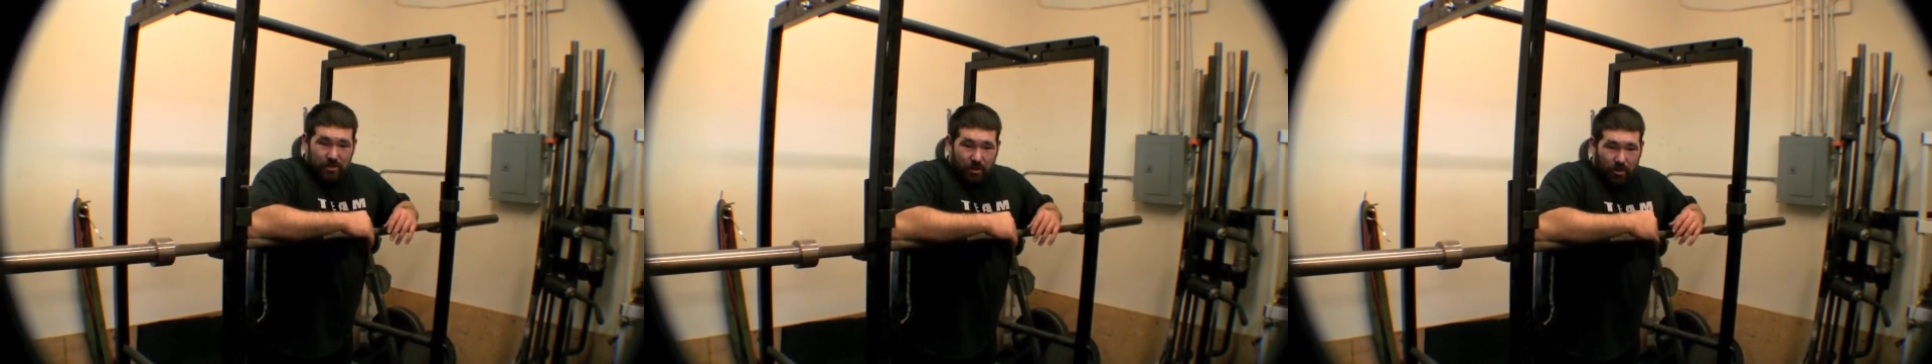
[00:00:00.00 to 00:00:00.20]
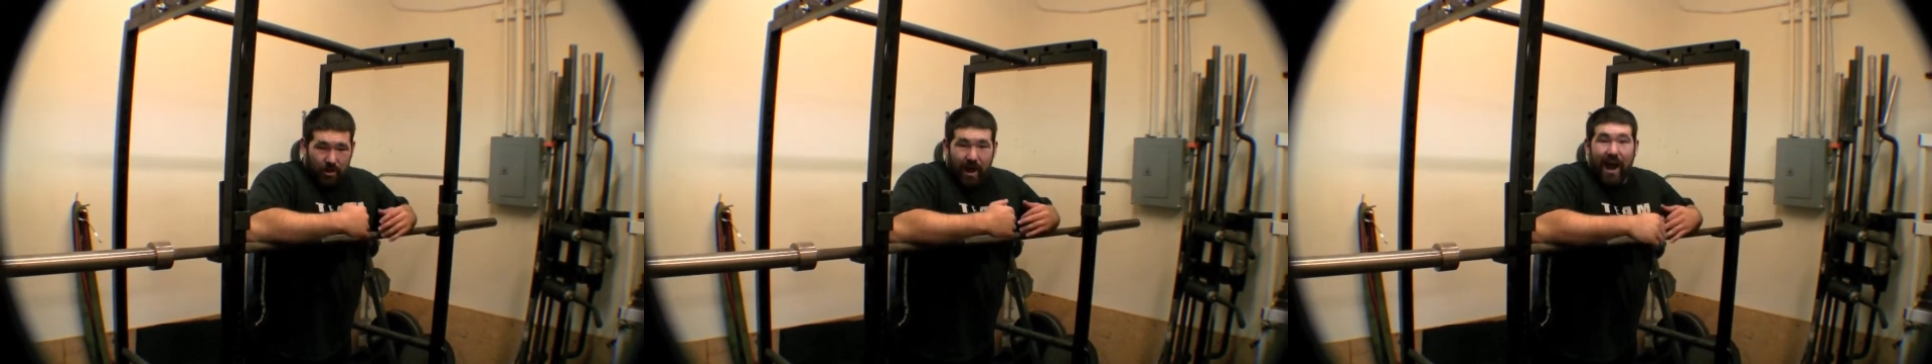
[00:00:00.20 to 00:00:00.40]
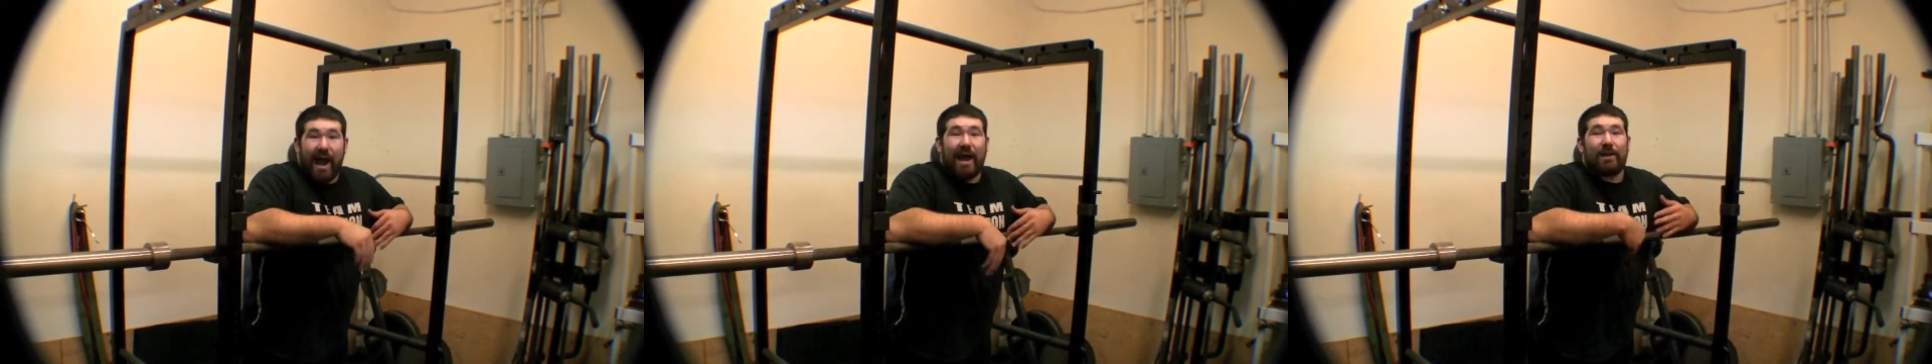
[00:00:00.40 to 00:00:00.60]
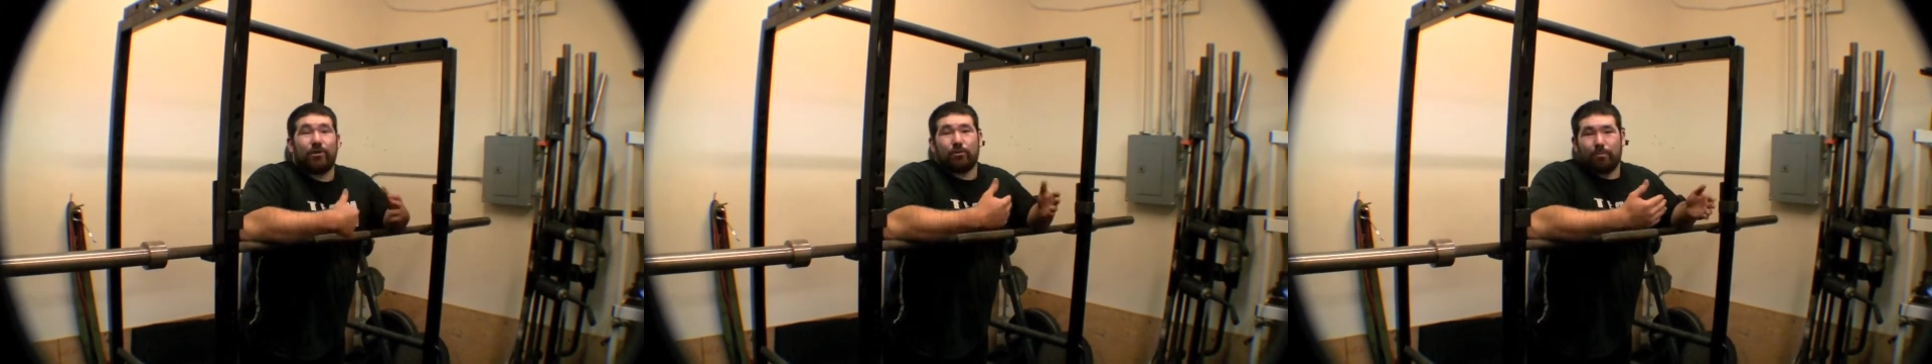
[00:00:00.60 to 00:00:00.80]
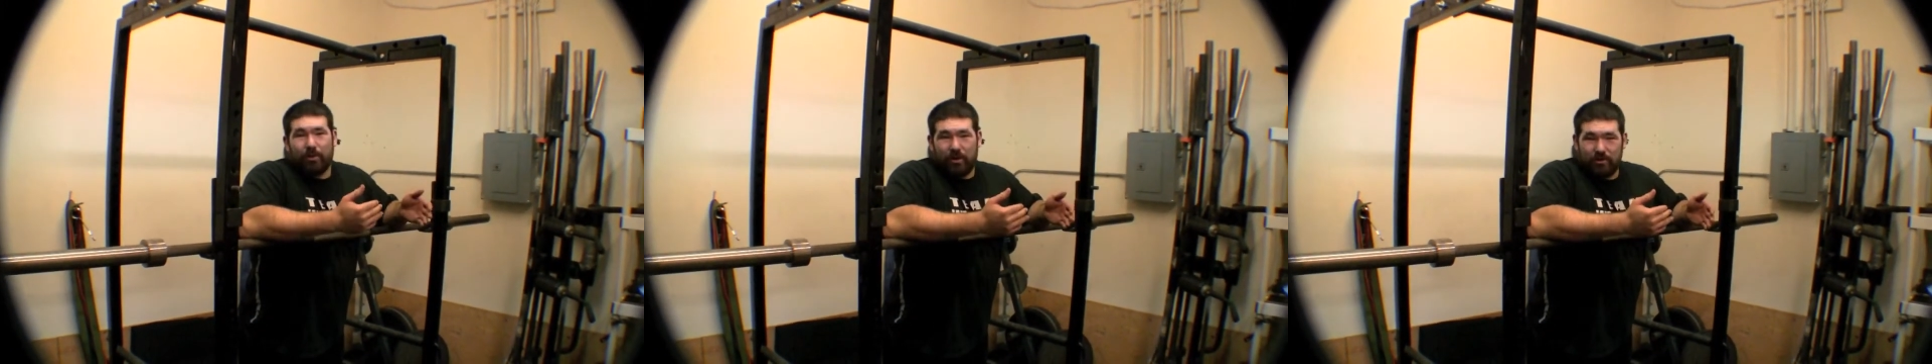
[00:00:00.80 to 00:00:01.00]
or a
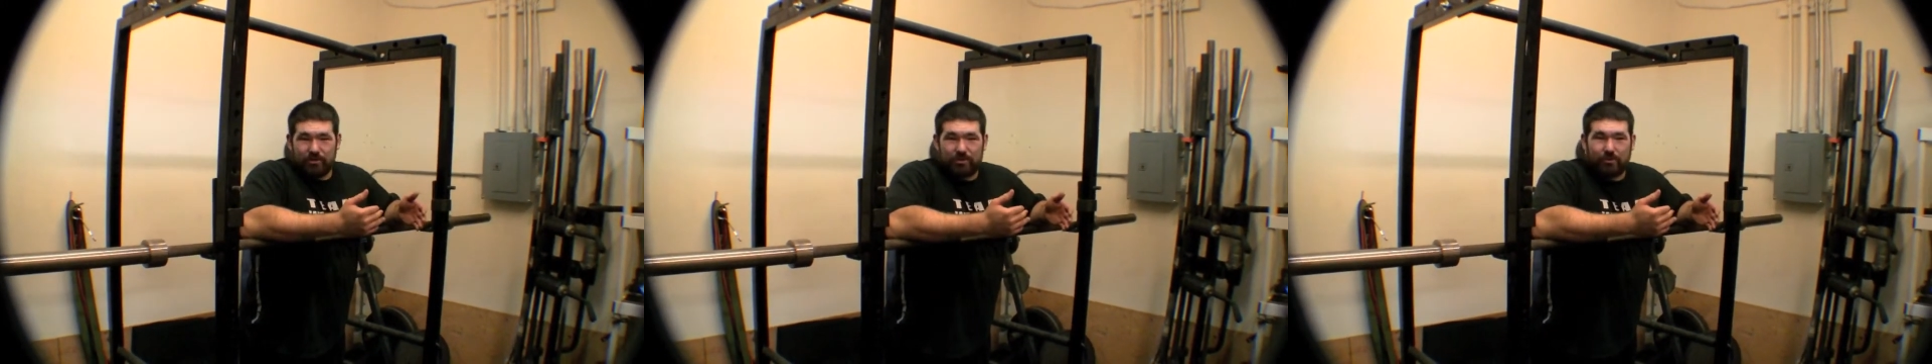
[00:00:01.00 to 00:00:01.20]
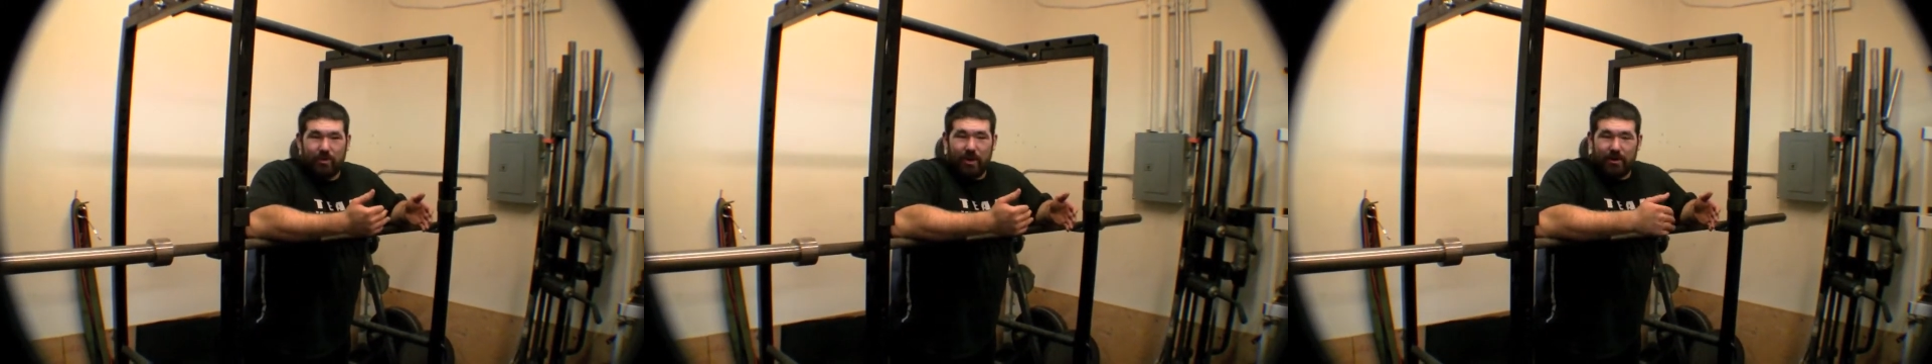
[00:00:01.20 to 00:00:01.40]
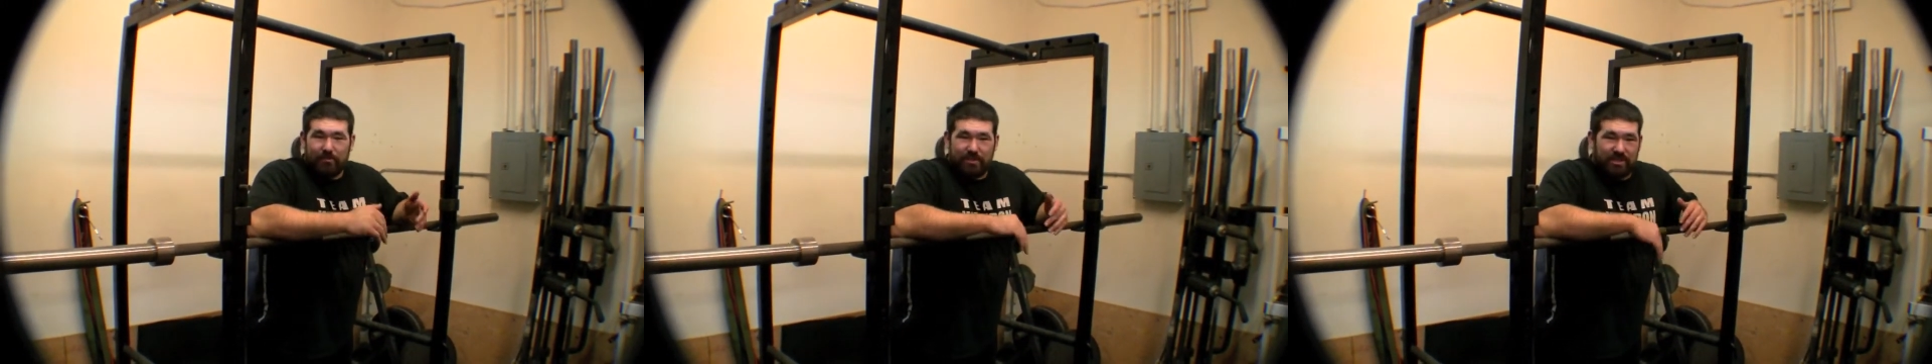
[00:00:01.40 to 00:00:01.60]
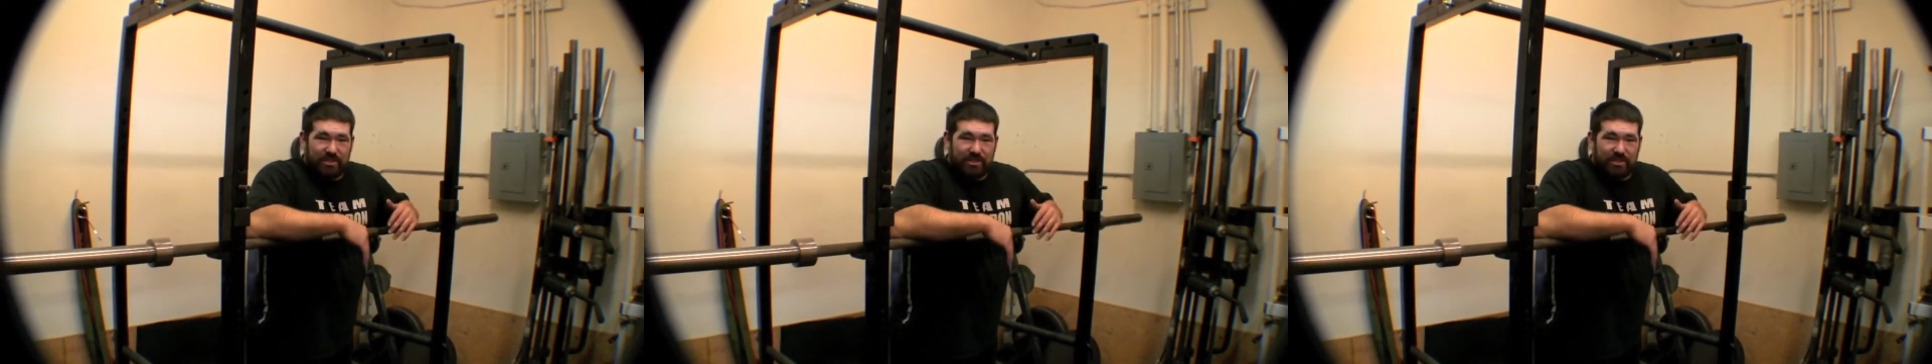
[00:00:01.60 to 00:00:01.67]
higher bar squat